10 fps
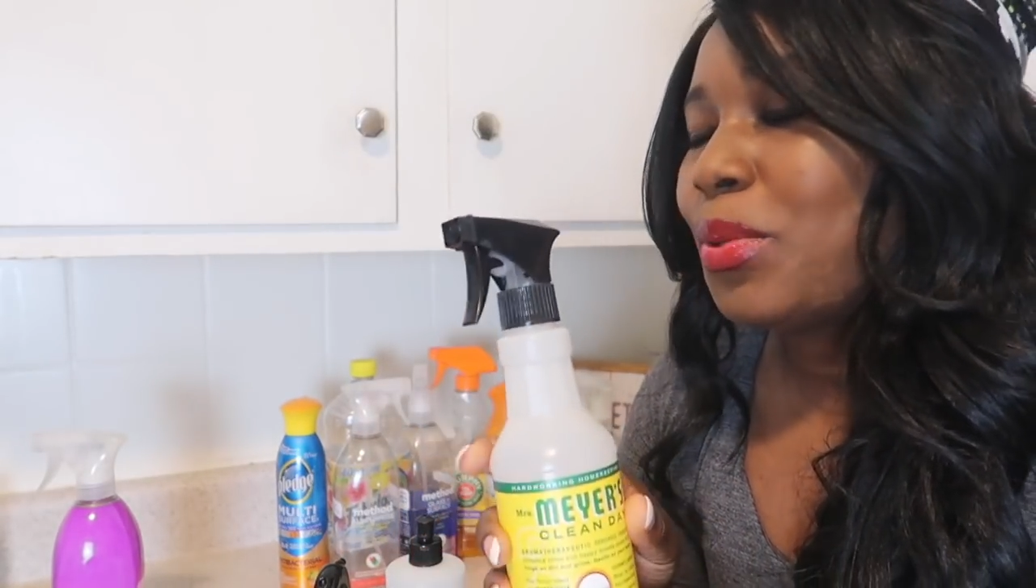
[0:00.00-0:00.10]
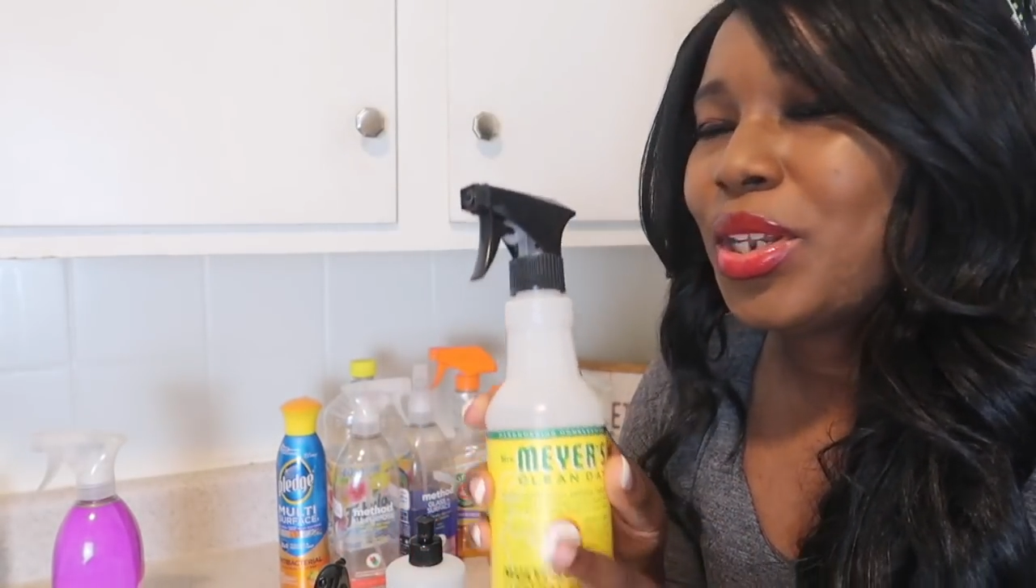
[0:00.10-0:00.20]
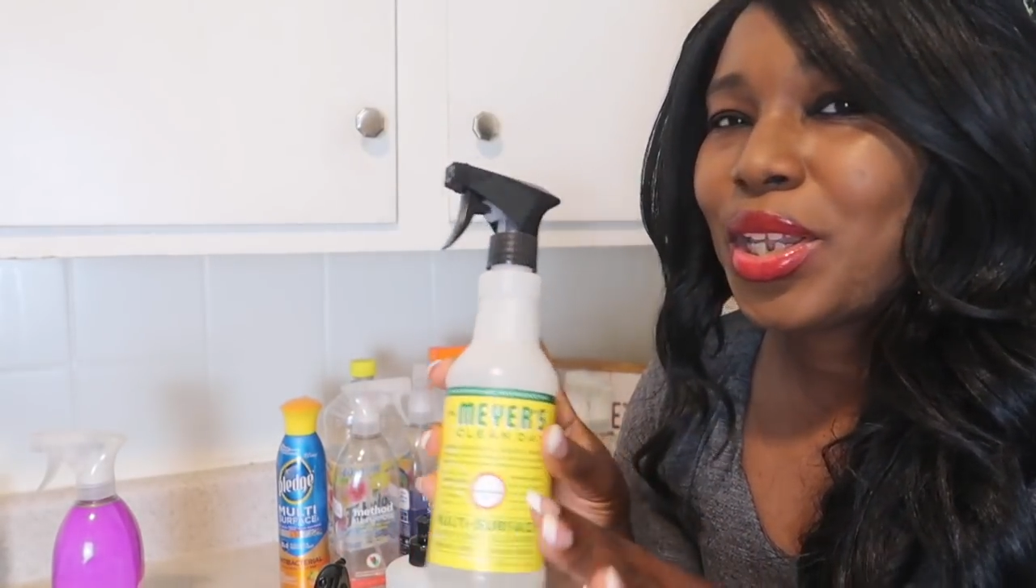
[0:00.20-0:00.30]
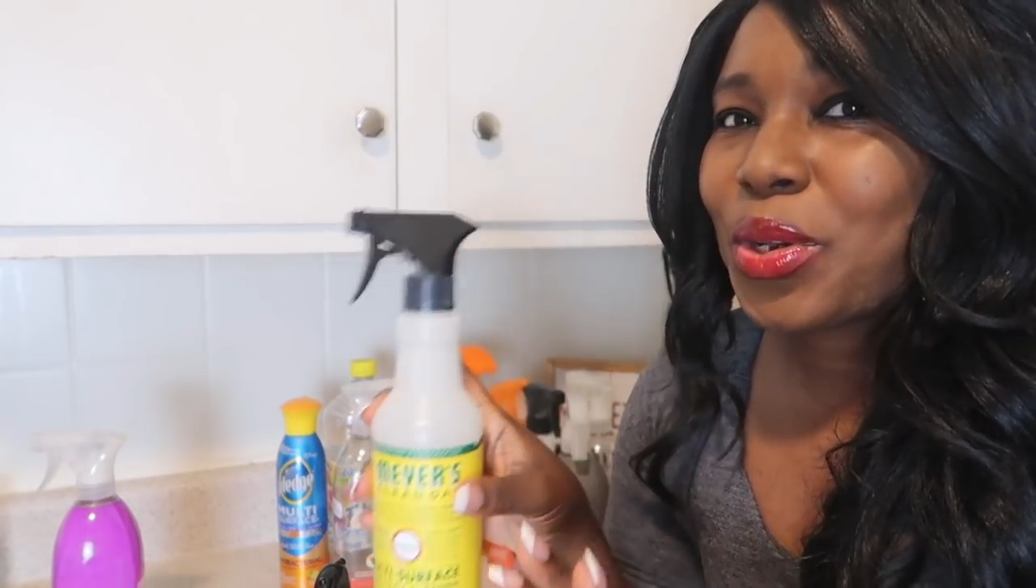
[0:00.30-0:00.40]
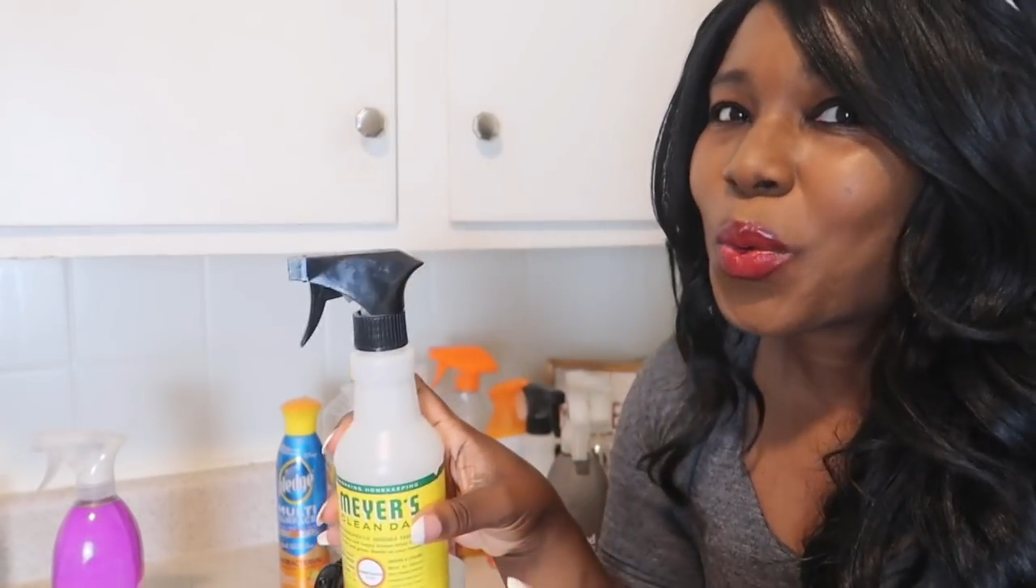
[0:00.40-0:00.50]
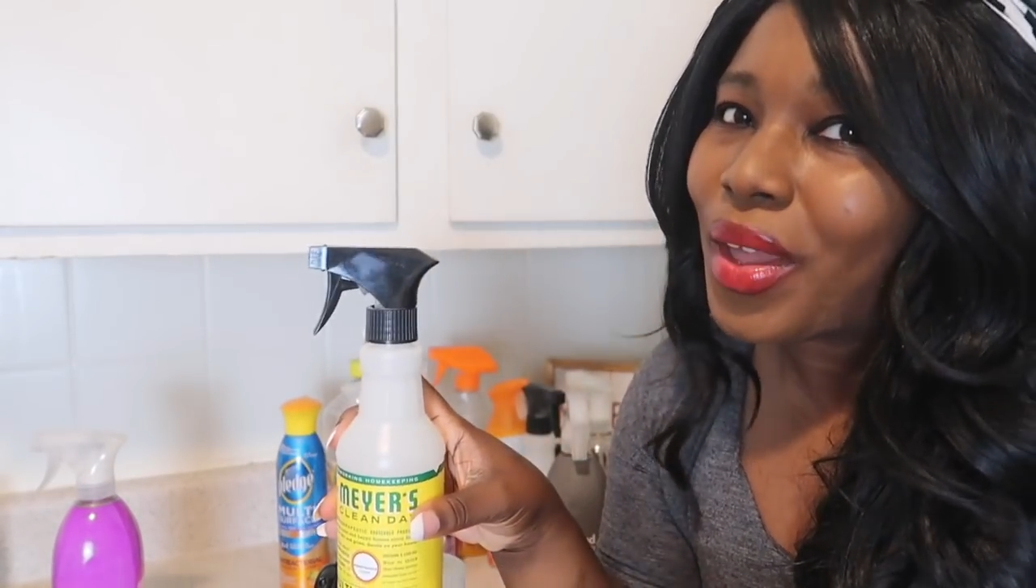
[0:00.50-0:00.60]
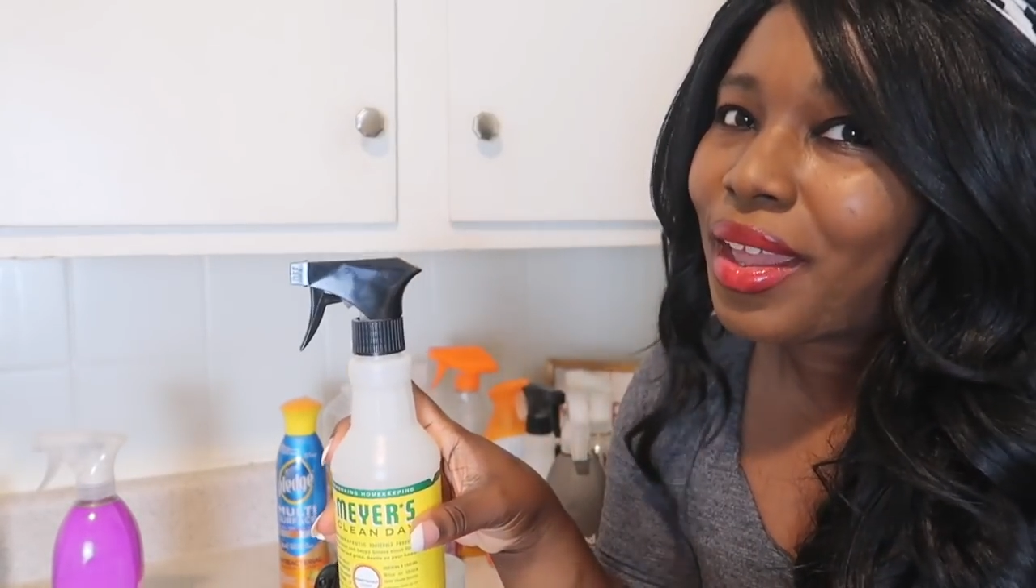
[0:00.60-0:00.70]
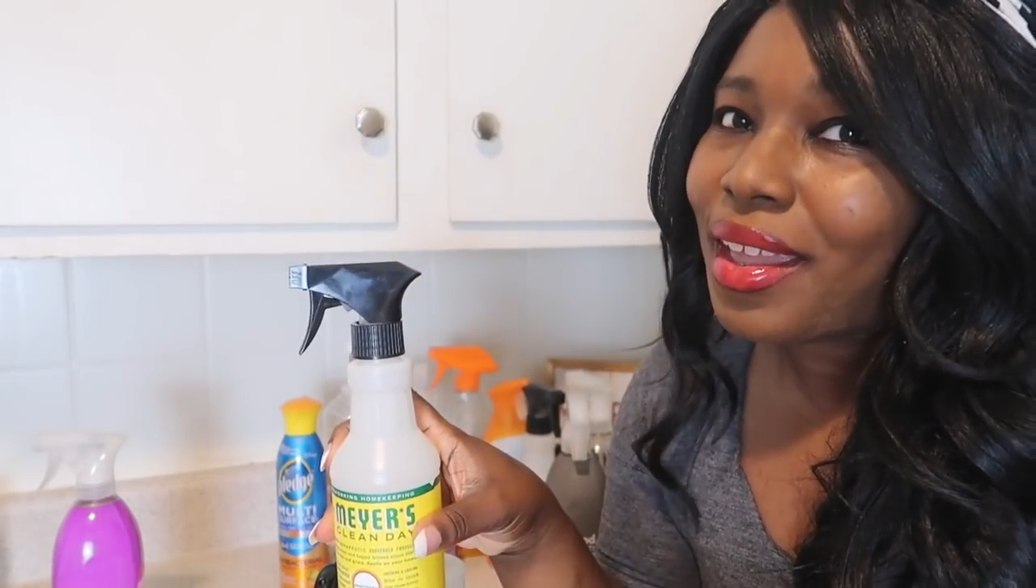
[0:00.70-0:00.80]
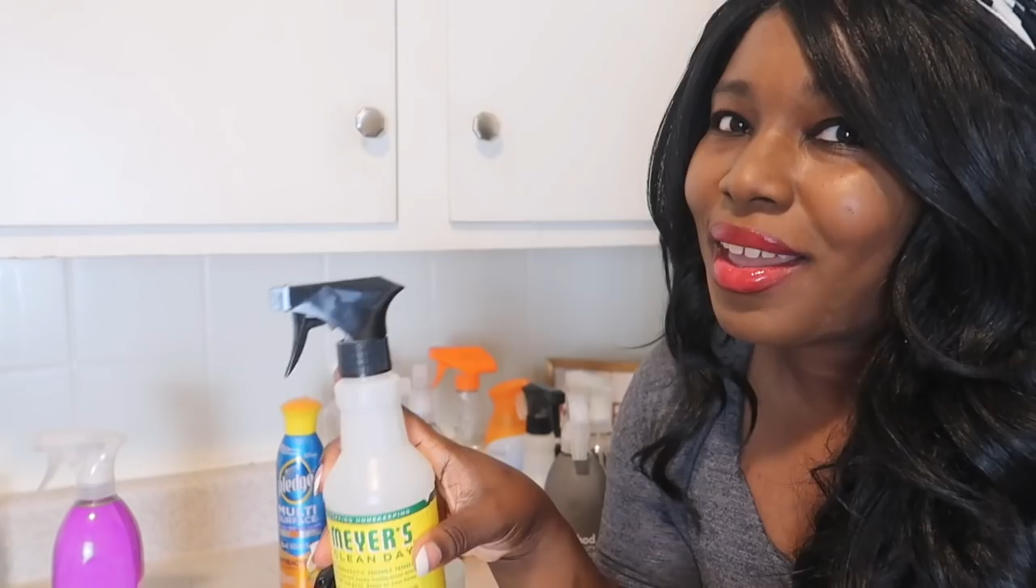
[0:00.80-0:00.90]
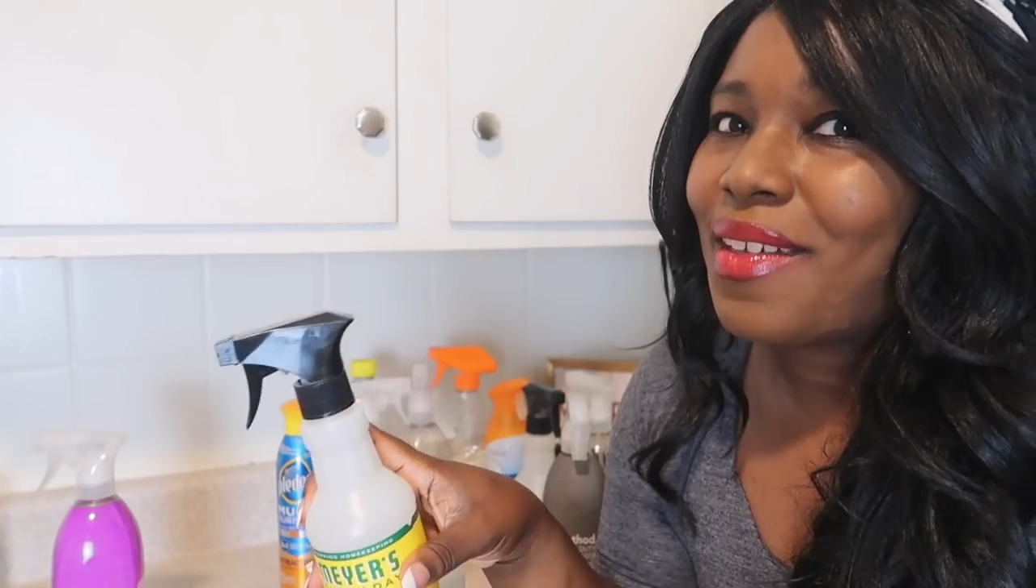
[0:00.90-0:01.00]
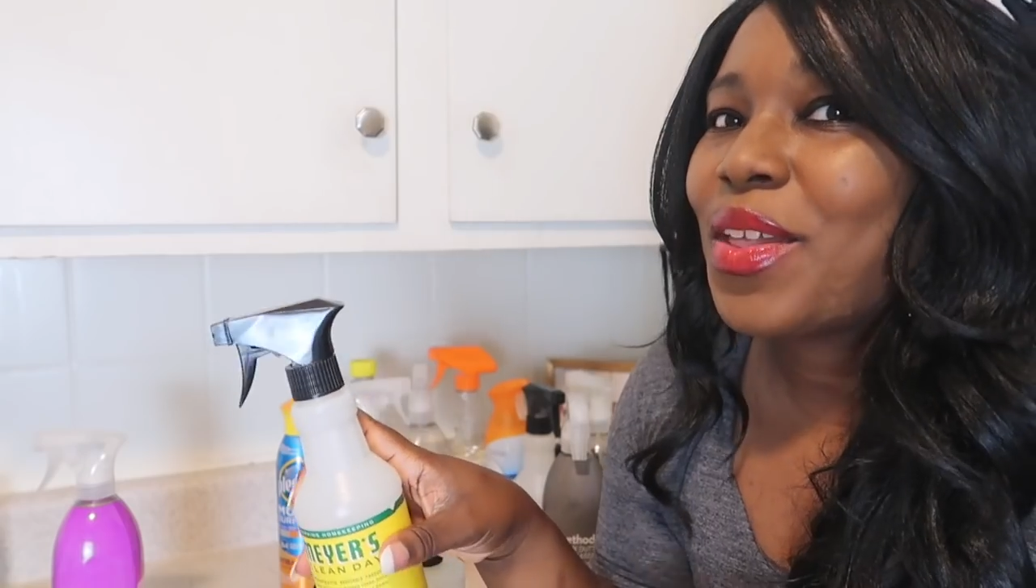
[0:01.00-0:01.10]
putting it away